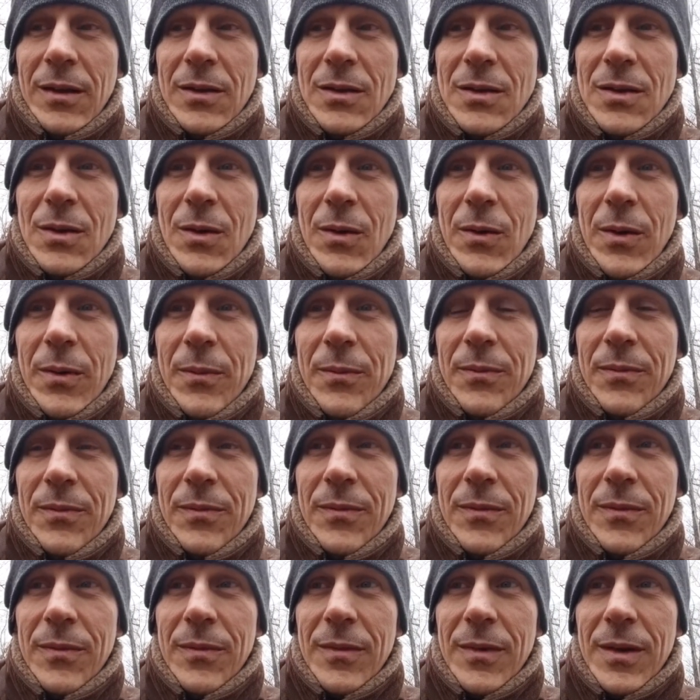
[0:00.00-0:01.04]
So,
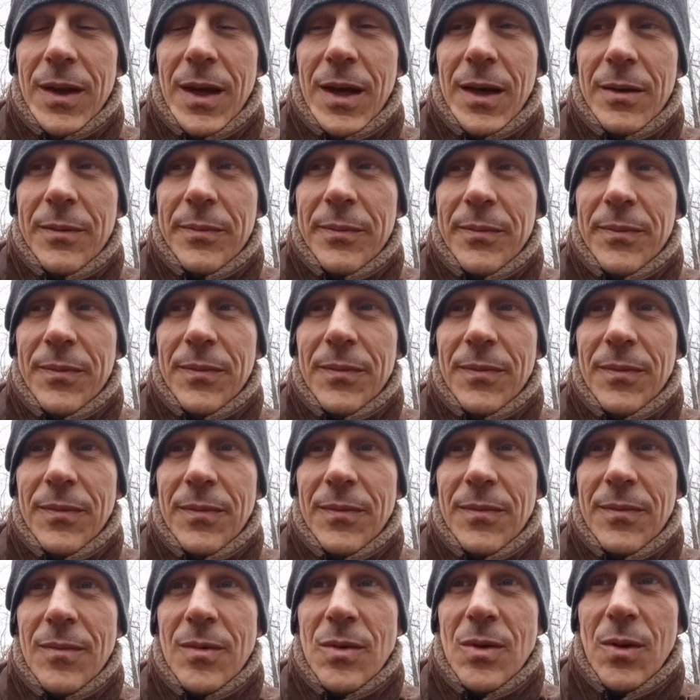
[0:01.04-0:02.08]
yeah,
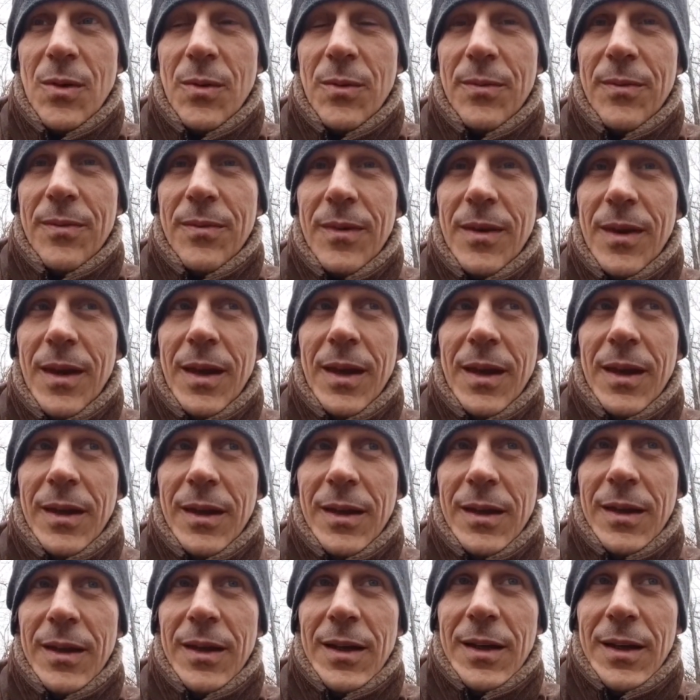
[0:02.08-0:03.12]
so.
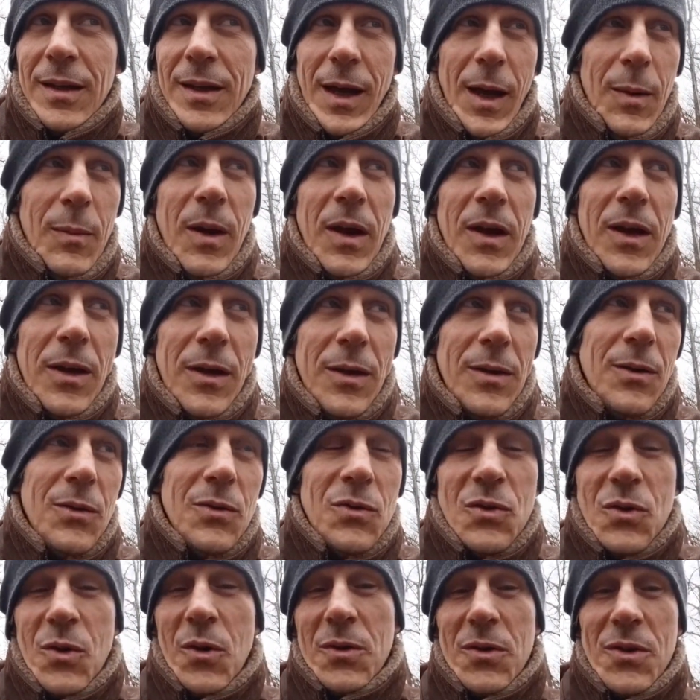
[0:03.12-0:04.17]
I'm making
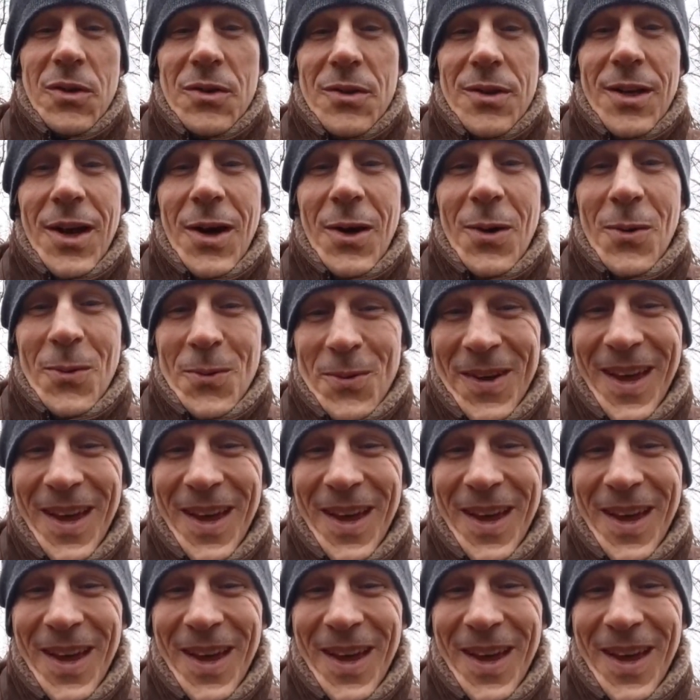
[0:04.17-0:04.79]
those choices now.